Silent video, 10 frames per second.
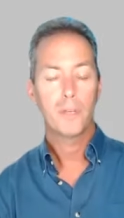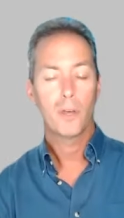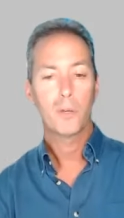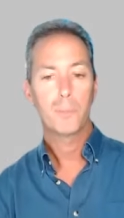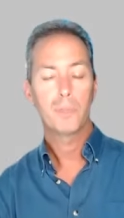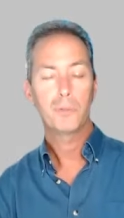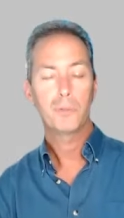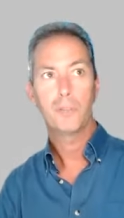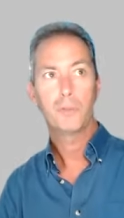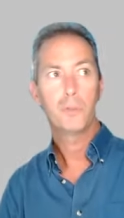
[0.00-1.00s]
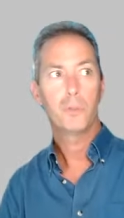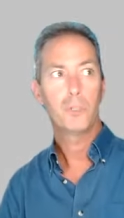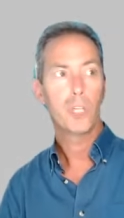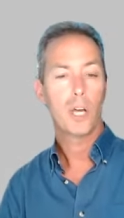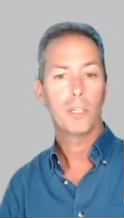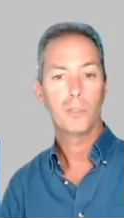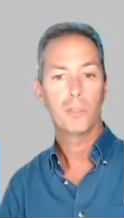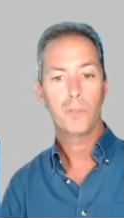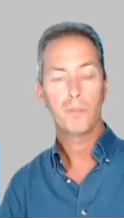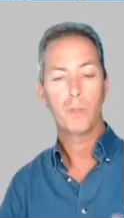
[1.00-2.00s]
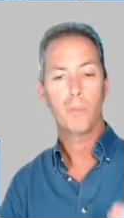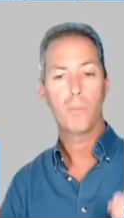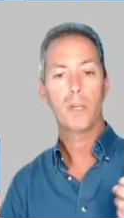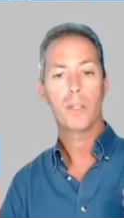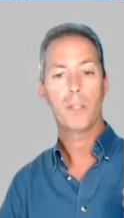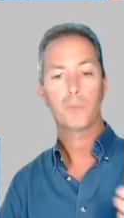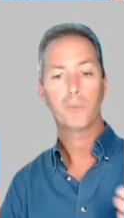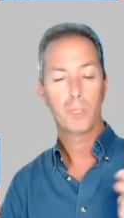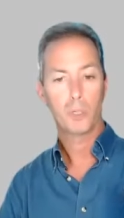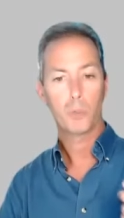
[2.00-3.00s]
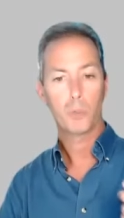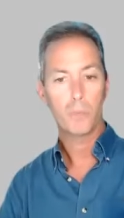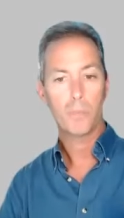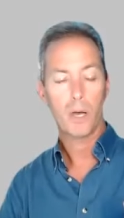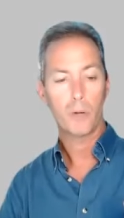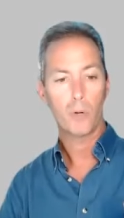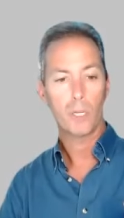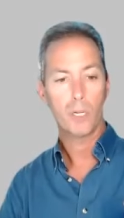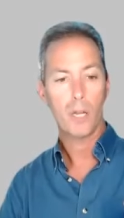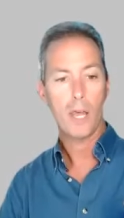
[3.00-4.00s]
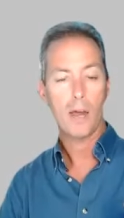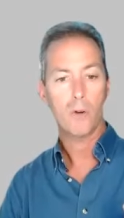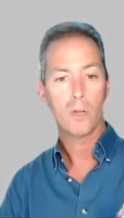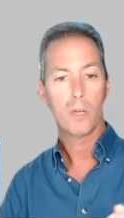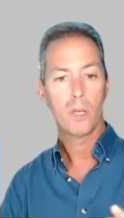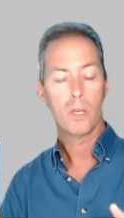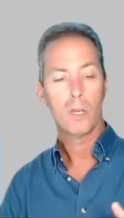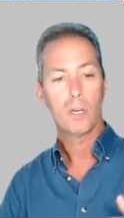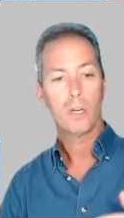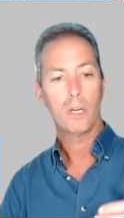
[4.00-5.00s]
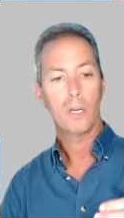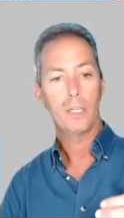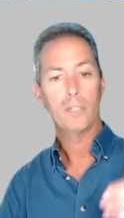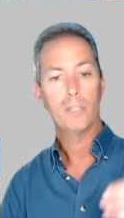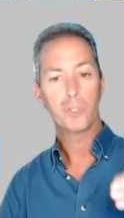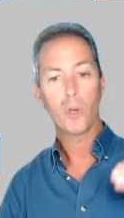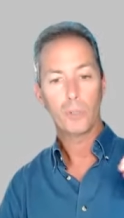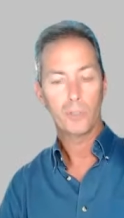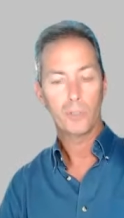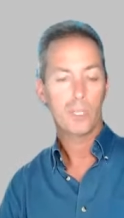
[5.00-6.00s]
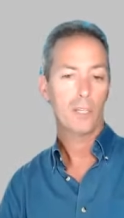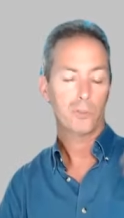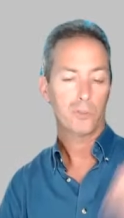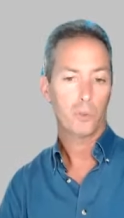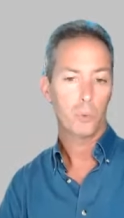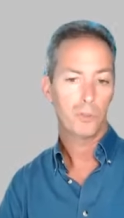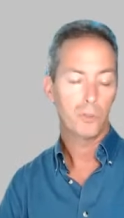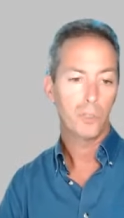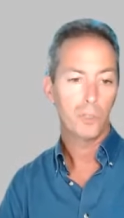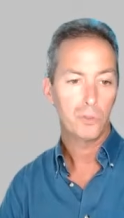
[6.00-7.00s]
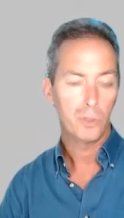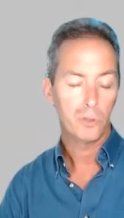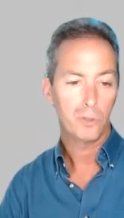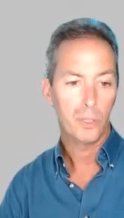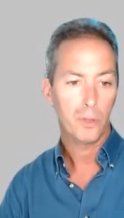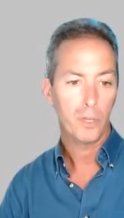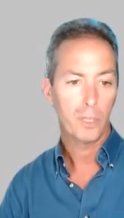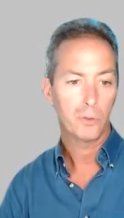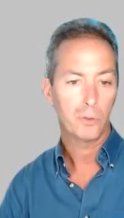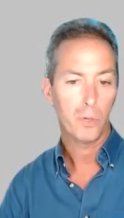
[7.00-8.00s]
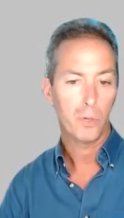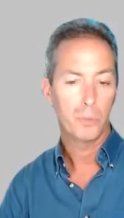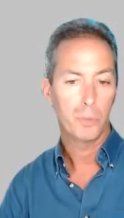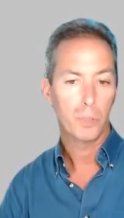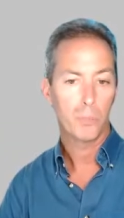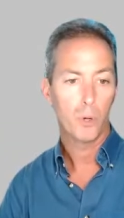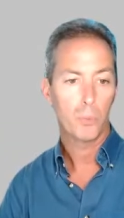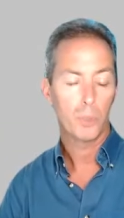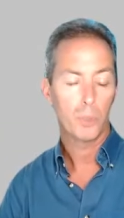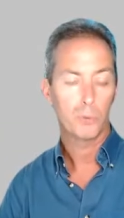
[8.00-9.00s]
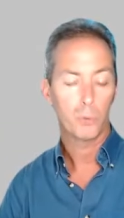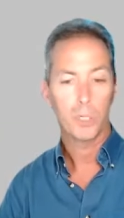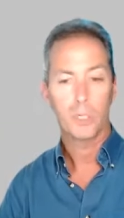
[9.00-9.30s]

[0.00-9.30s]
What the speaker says: other piece of that too, John, is even the money that's been agreed upon right now isn't going to get us to what the TCC thinks is going to be appropriate as well.